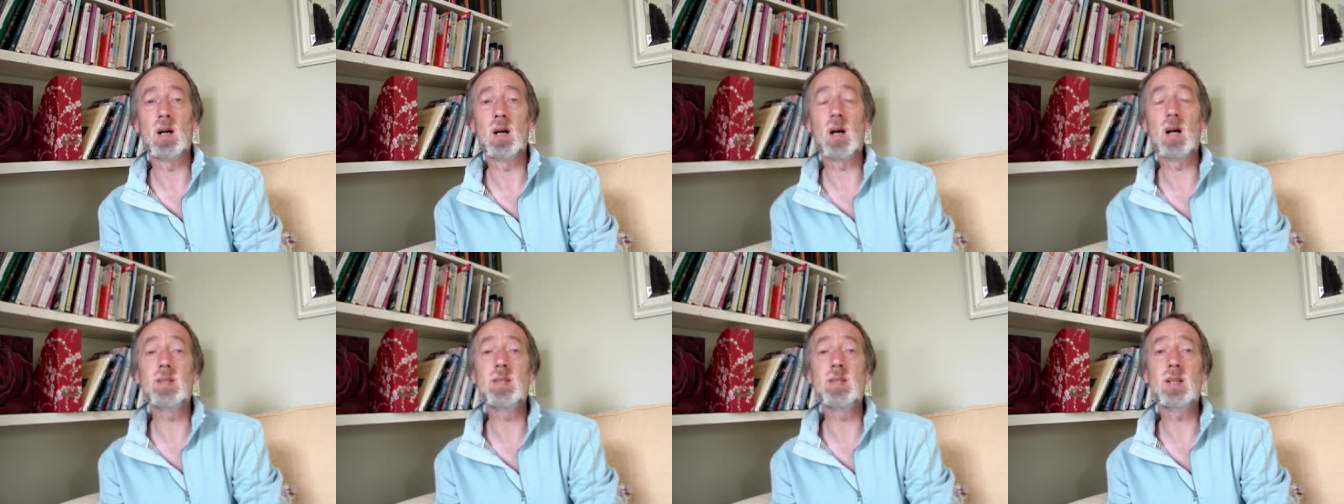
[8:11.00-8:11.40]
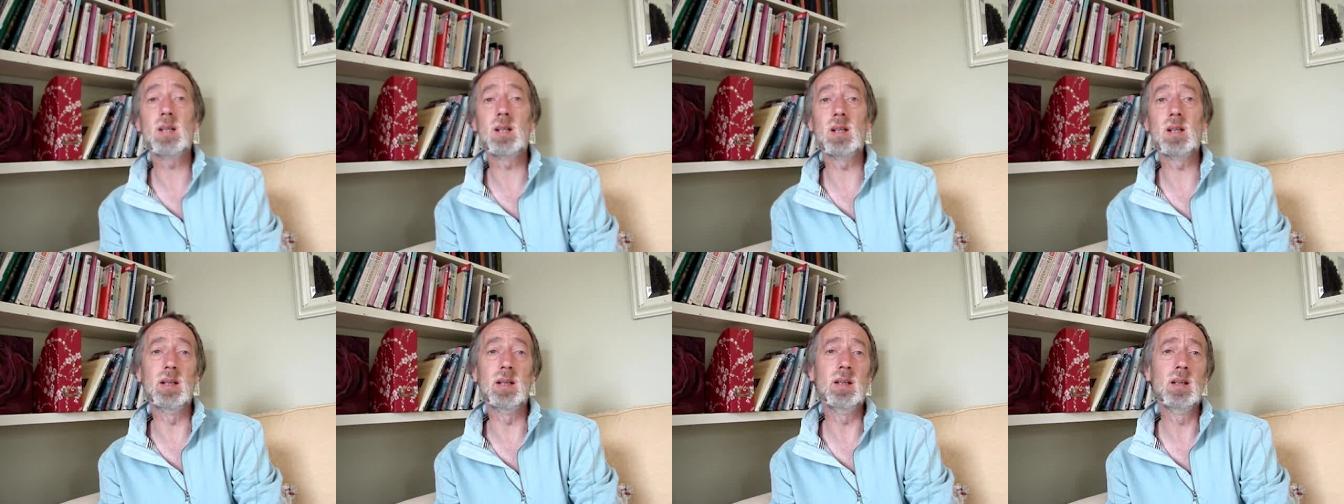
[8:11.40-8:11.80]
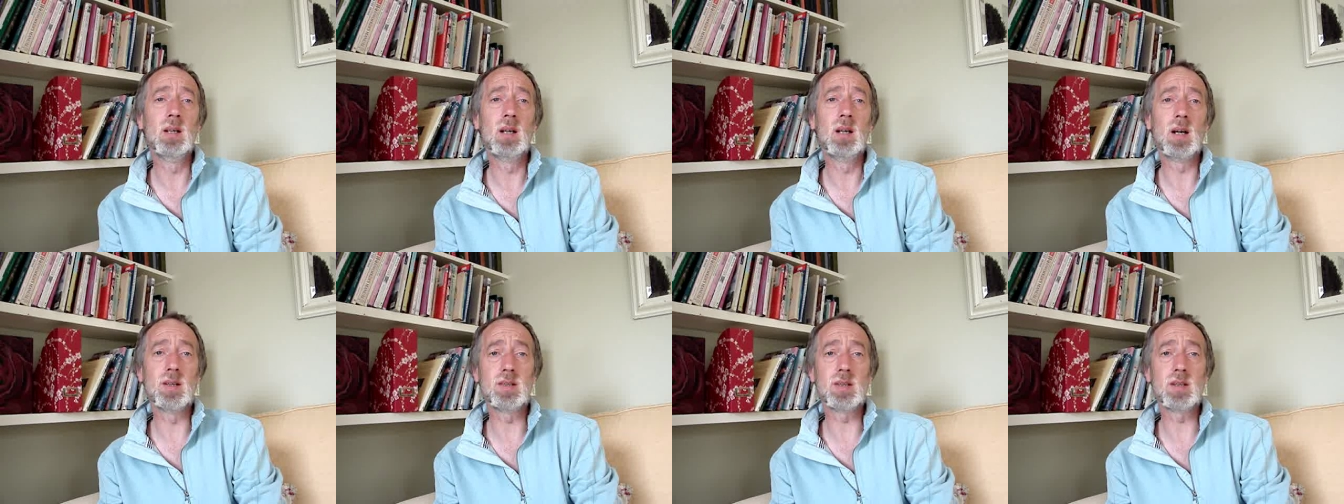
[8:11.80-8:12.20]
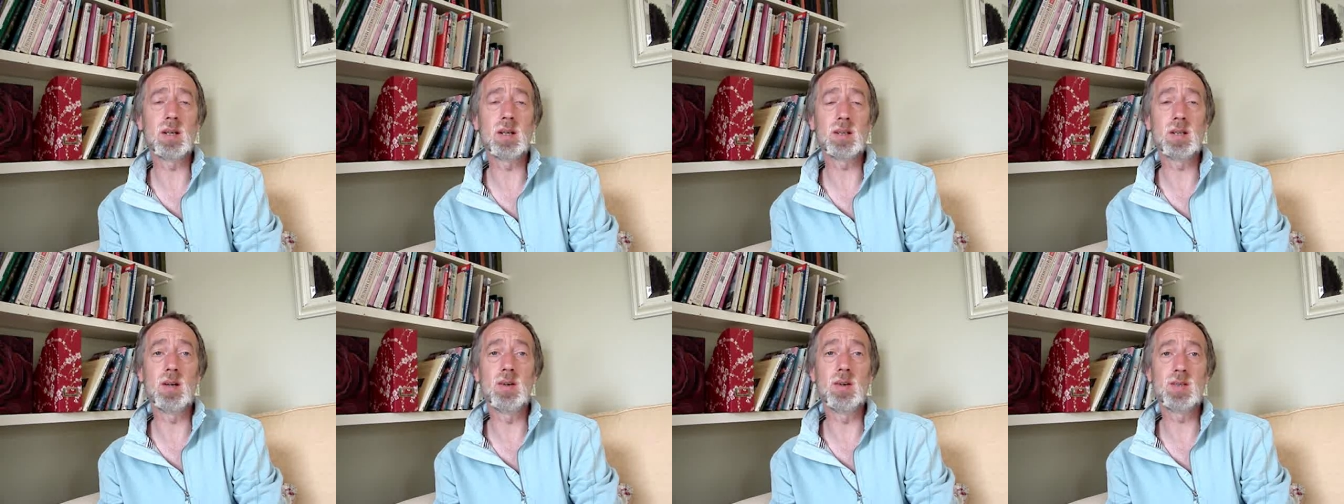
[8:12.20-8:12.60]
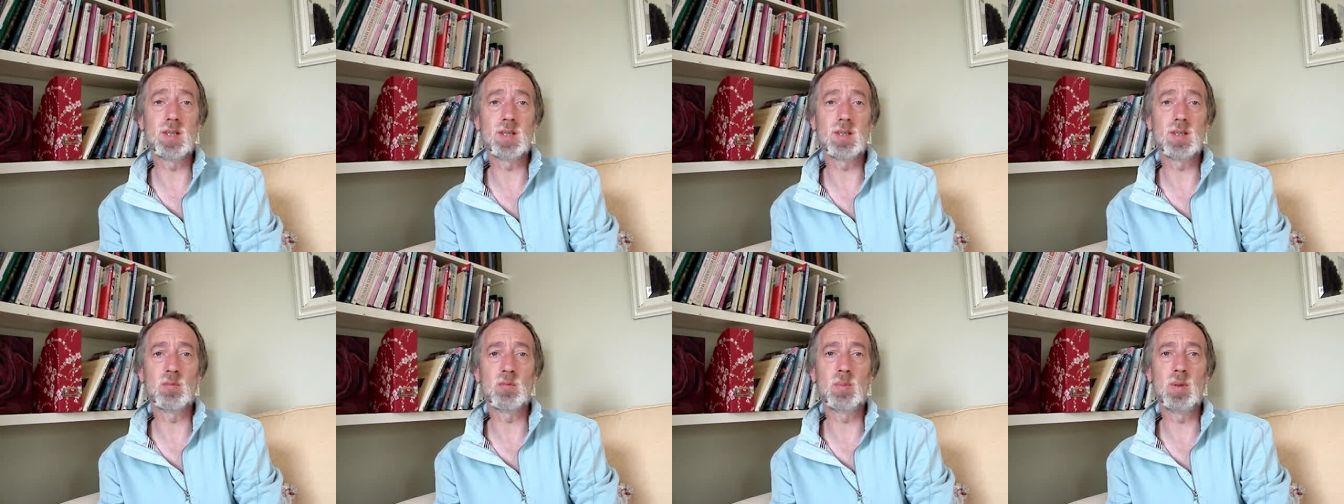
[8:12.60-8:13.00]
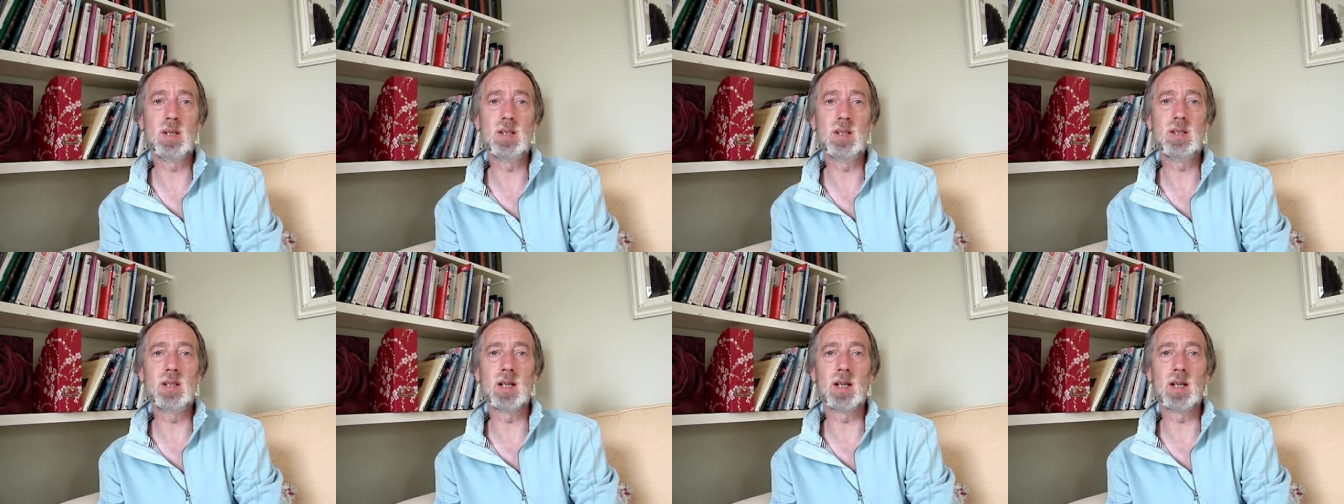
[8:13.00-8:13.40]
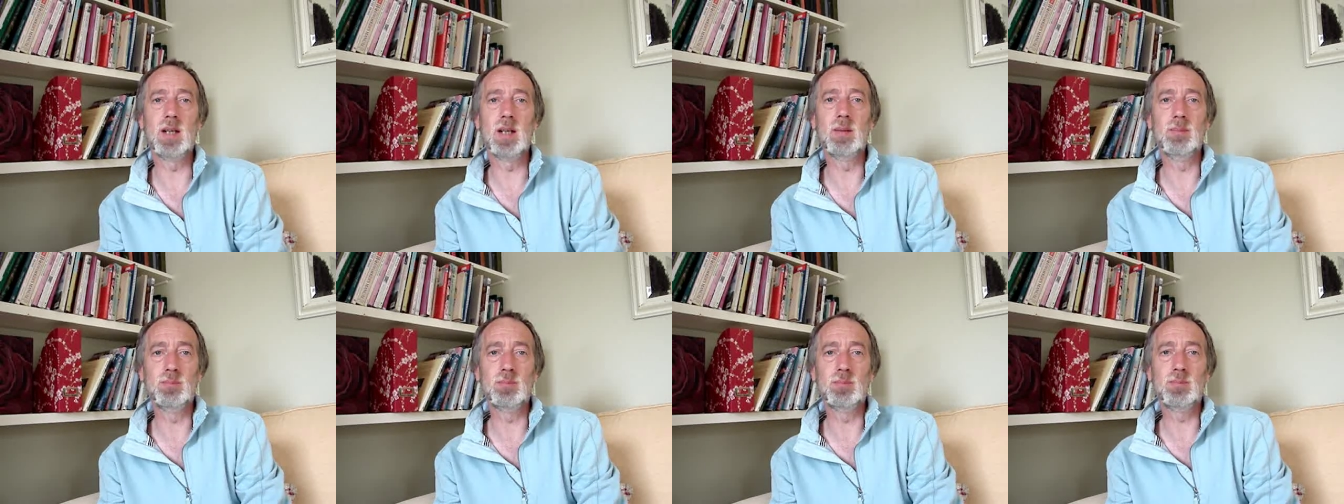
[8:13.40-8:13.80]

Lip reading: Ideally, a diagnosis of PDA